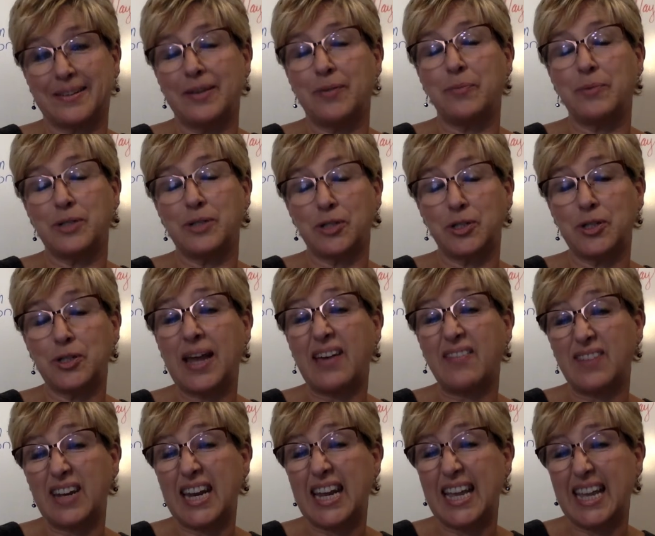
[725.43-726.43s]
We should have
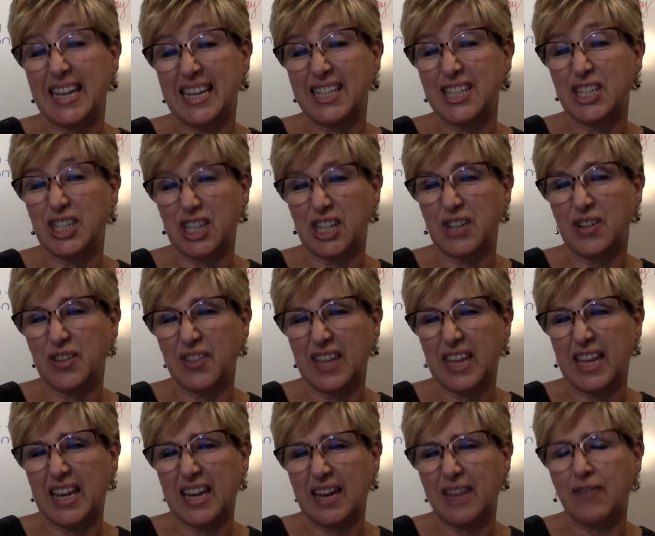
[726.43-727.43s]
an G on the
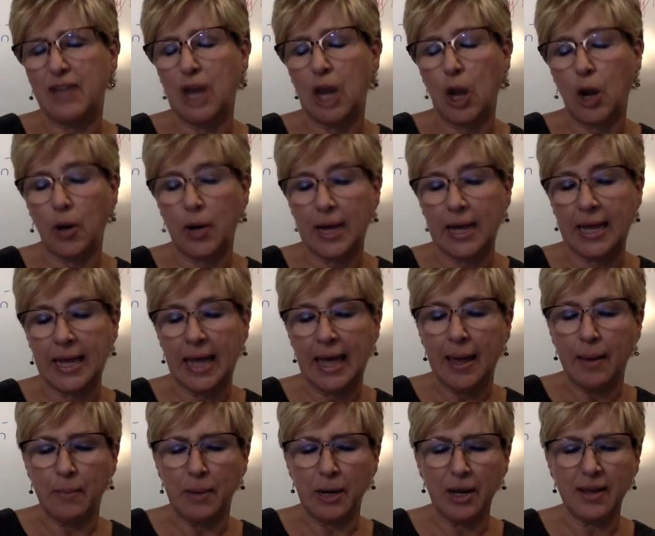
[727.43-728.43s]
end of it, learning.
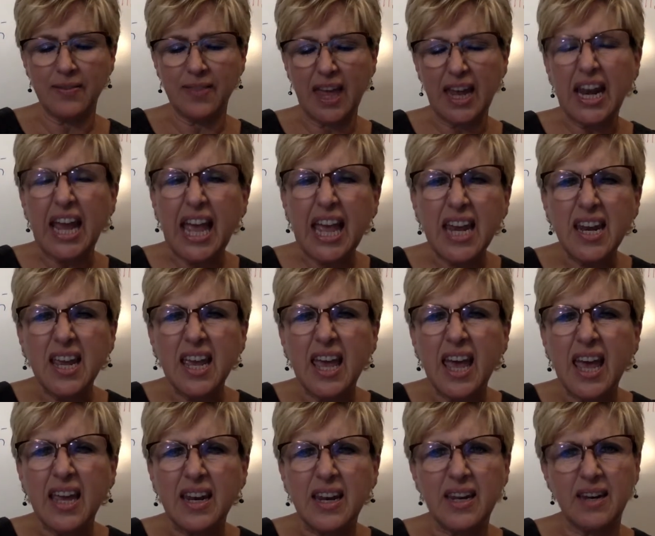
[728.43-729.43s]
But look at that,
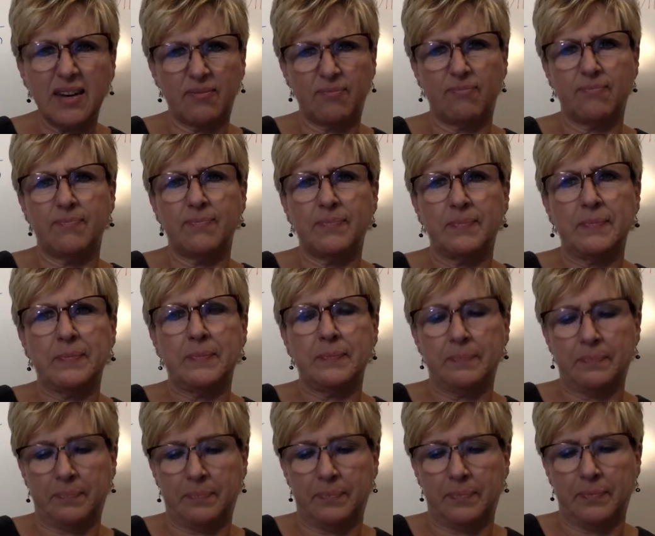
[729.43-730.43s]
educated.
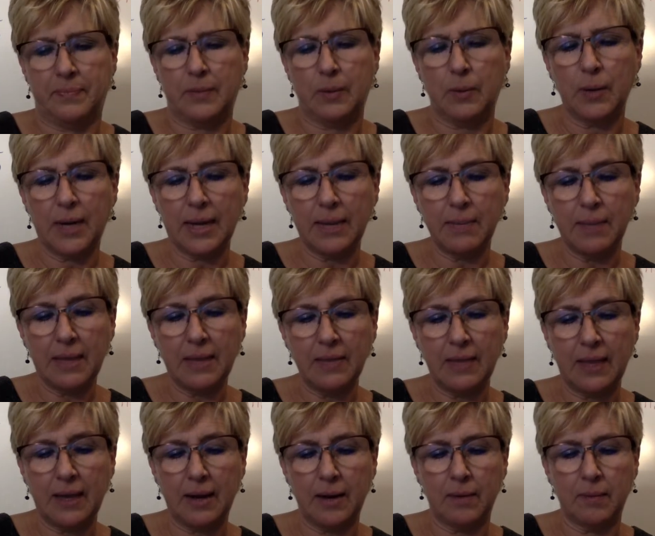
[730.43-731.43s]
What do you mean
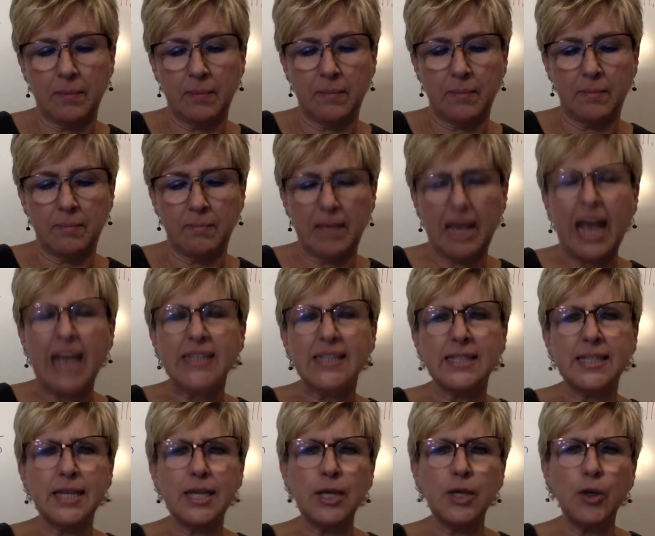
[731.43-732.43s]
there? "I
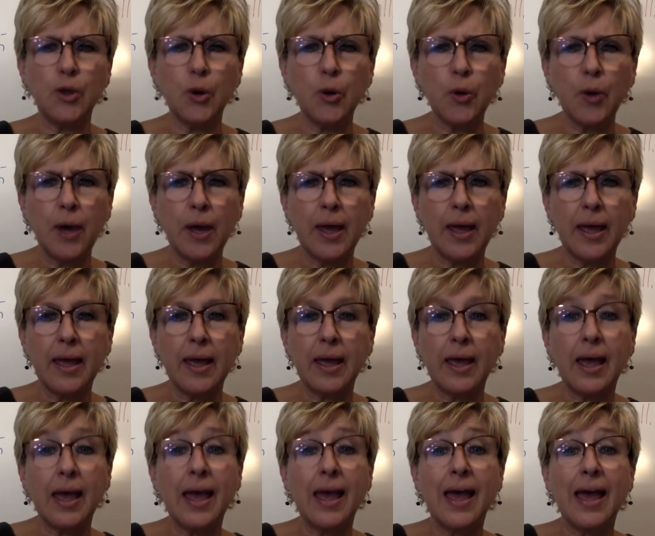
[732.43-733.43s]
see you're
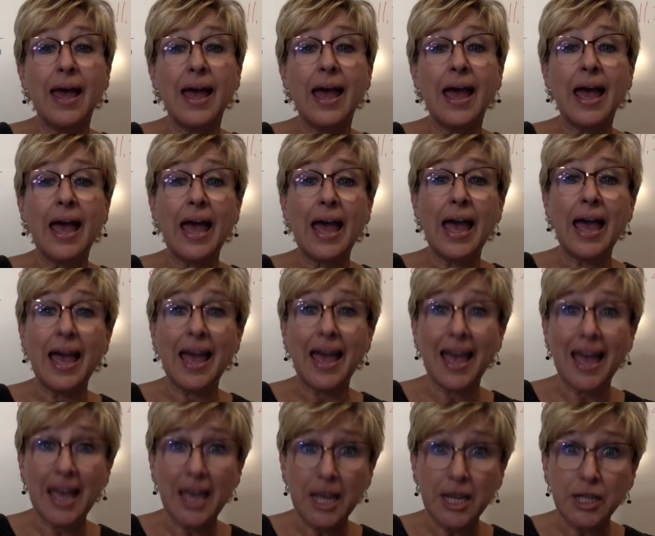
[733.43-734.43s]

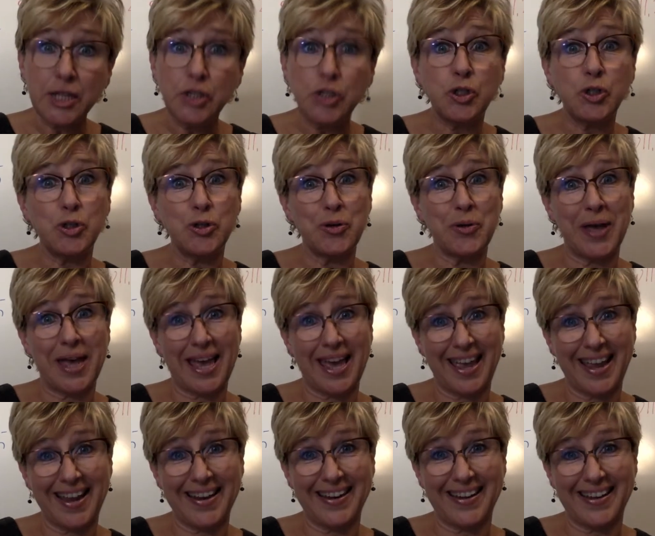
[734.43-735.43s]

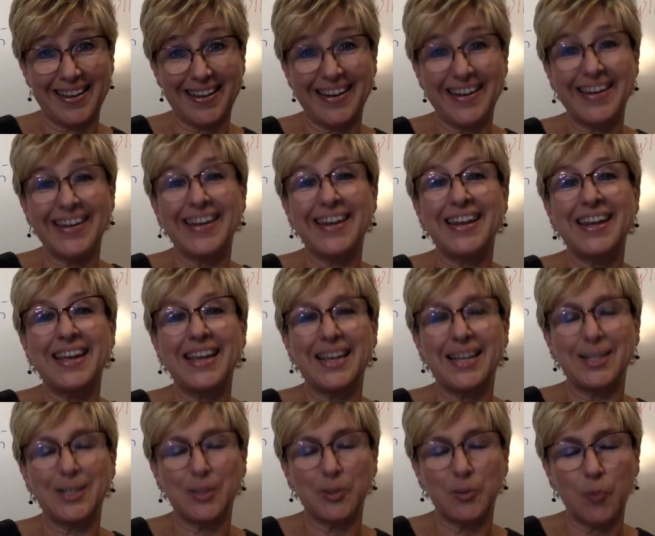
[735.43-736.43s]
educated,"
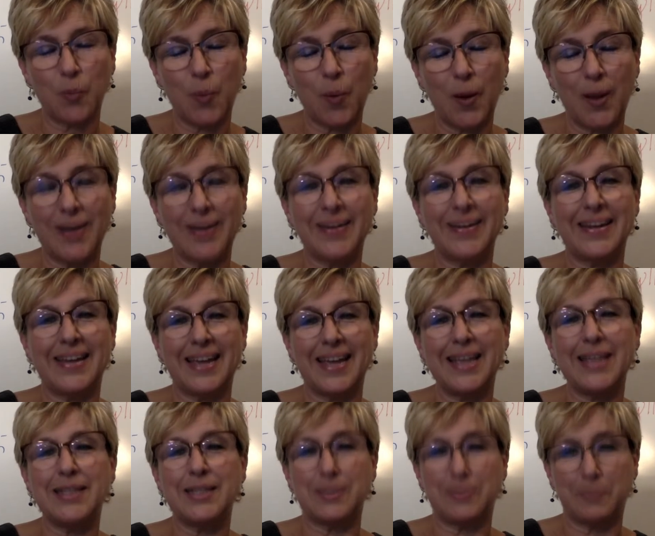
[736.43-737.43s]
is what
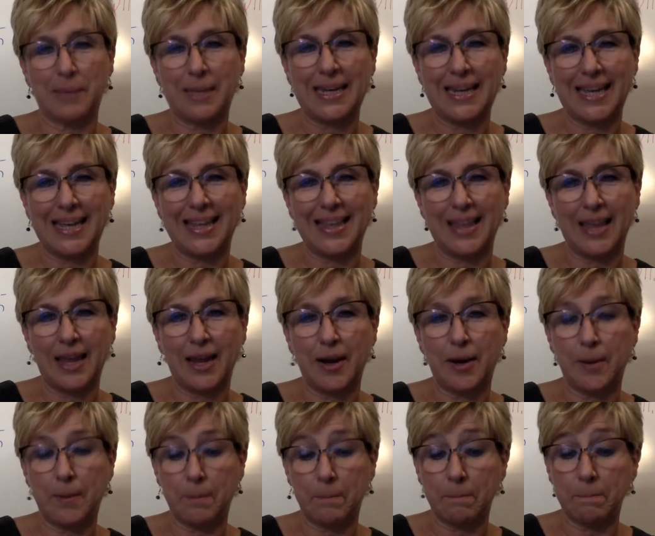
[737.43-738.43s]
he's meaning there.